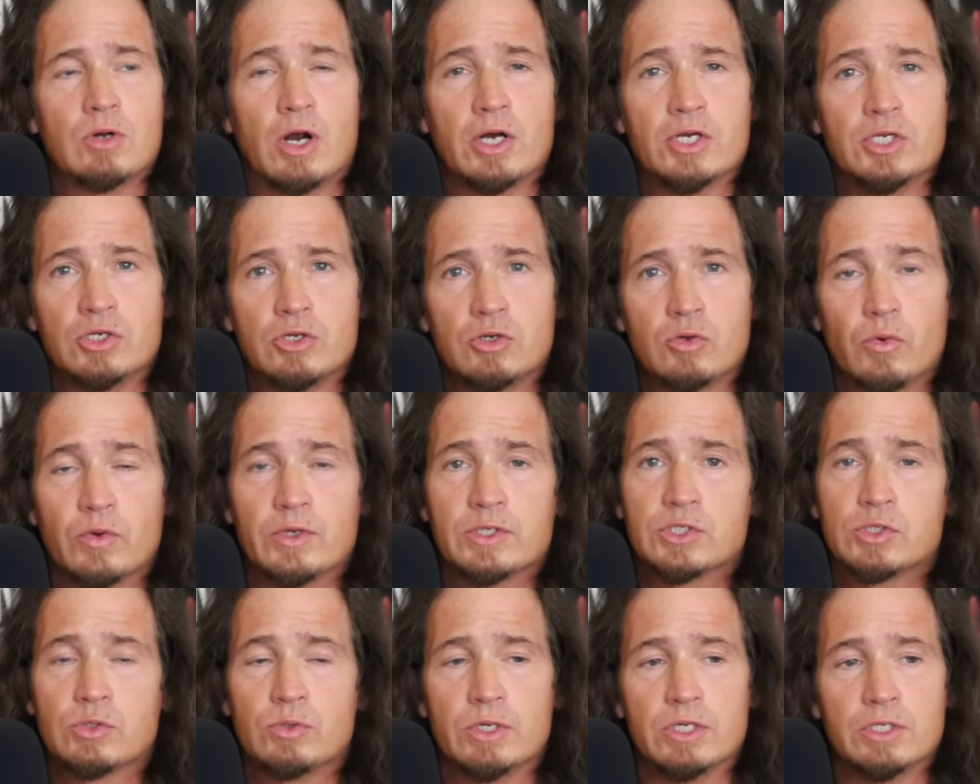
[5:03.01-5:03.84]
Are you
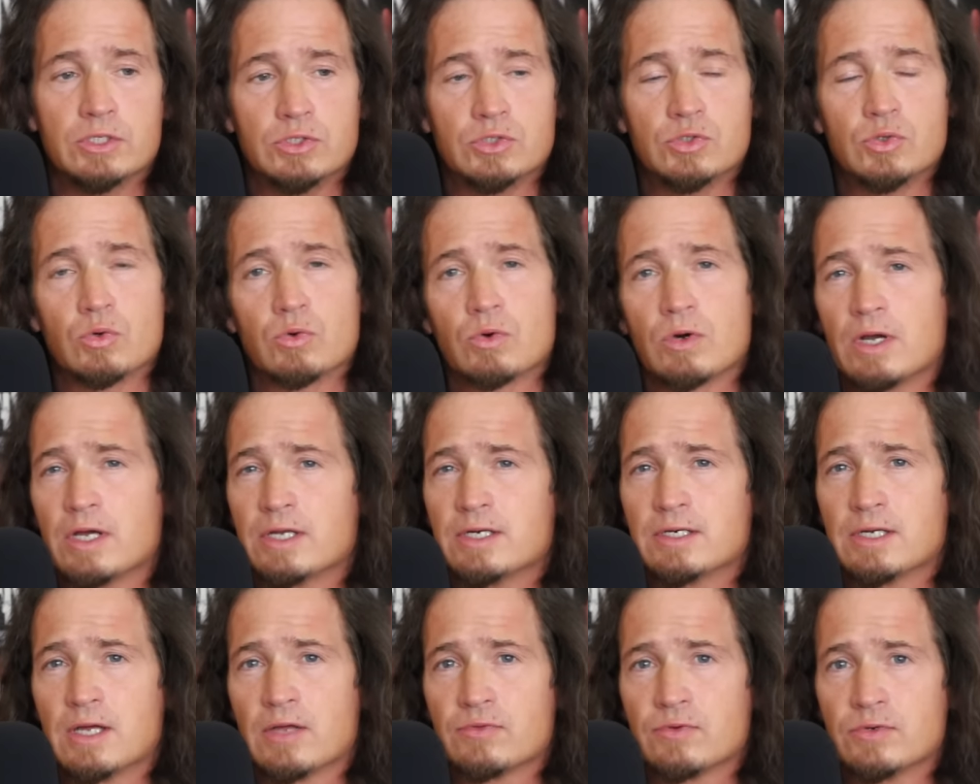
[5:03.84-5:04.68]
going to endure
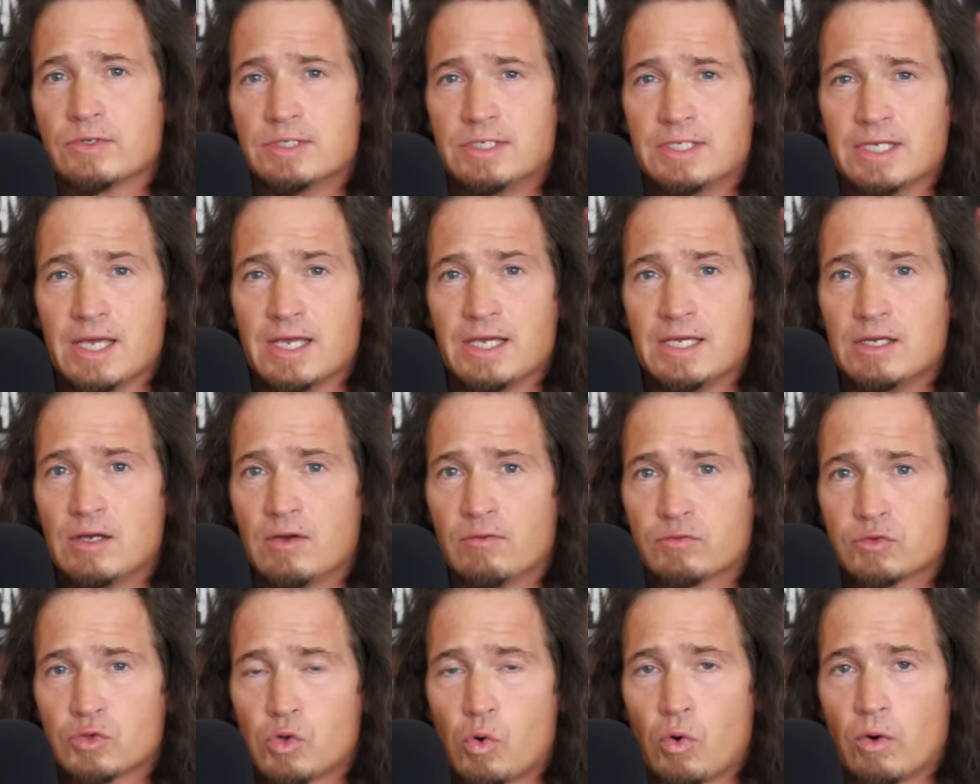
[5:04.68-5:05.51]
another day
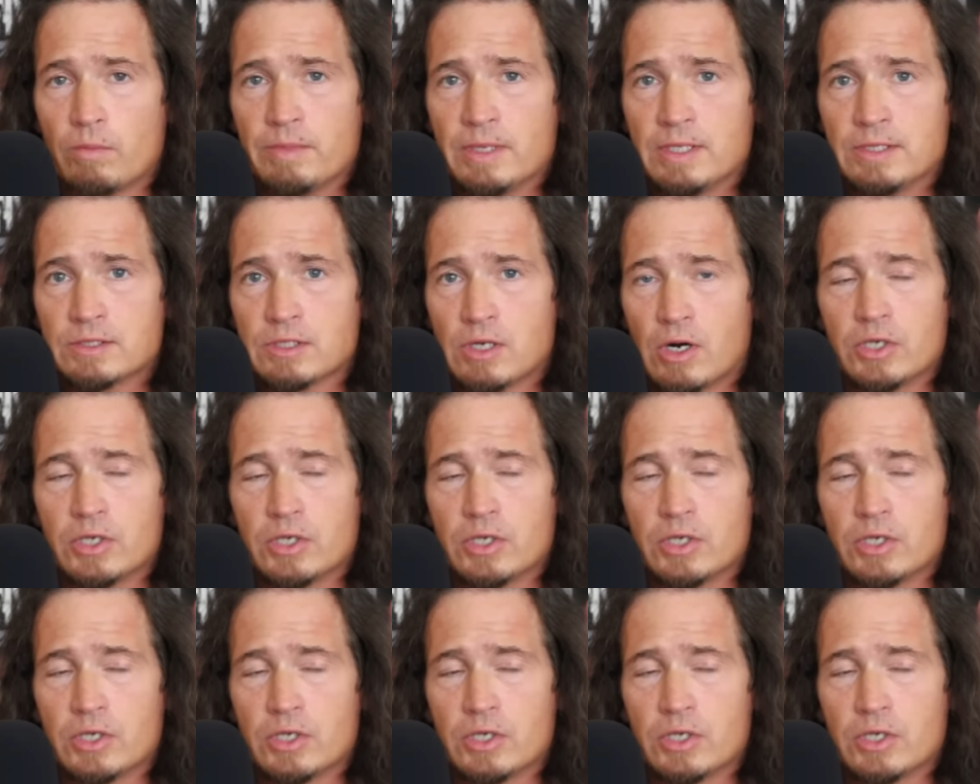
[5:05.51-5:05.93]
of torment?